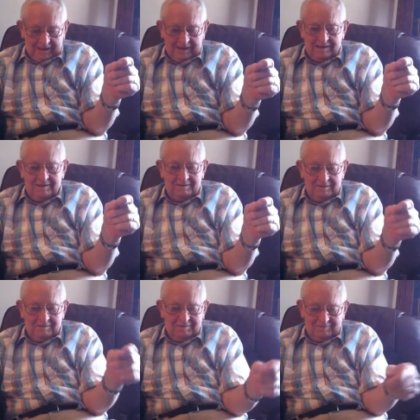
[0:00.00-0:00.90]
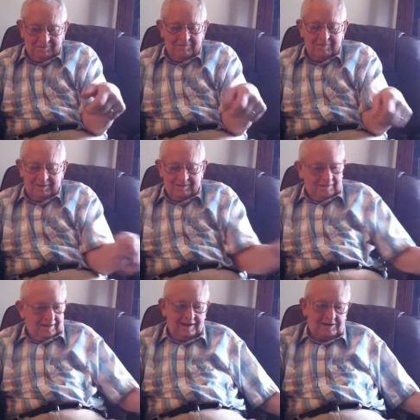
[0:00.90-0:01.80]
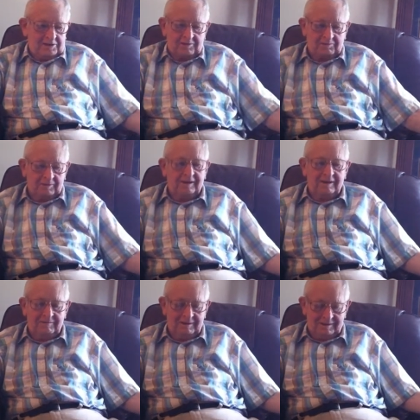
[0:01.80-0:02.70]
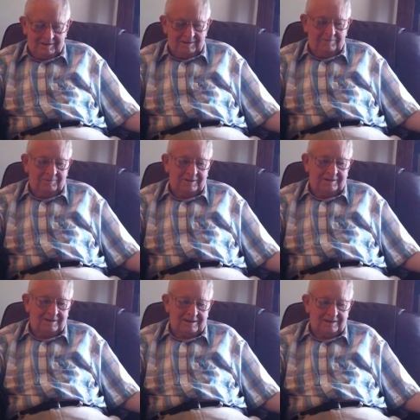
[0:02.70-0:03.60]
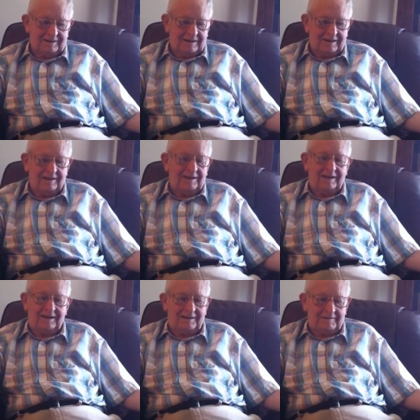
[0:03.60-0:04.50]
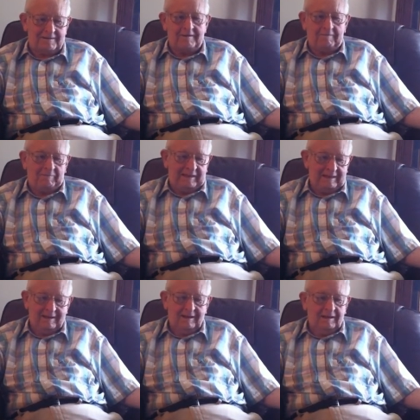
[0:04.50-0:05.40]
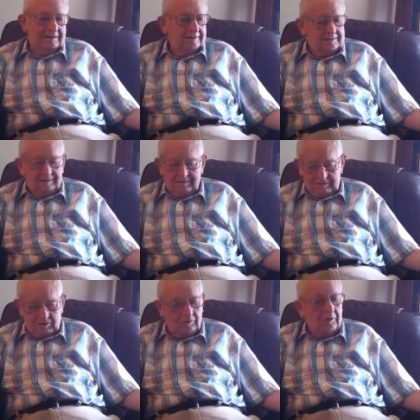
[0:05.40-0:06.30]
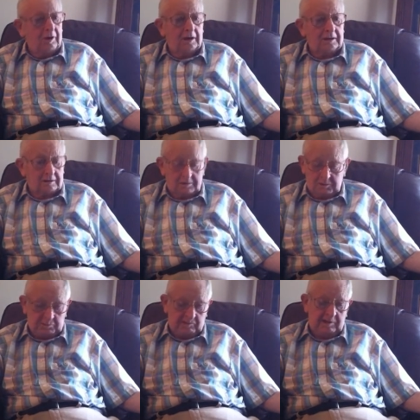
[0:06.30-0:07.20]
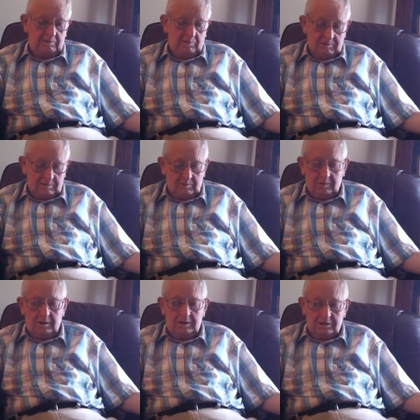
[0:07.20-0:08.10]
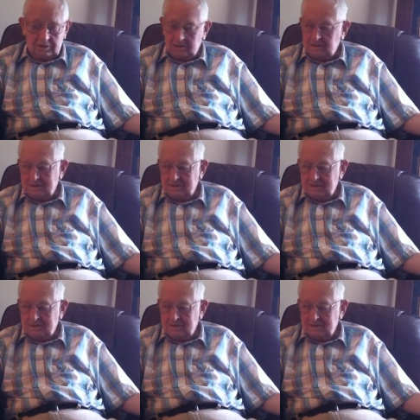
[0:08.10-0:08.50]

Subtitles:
And that's the way we did it then. And oh, I got sprayed more than once.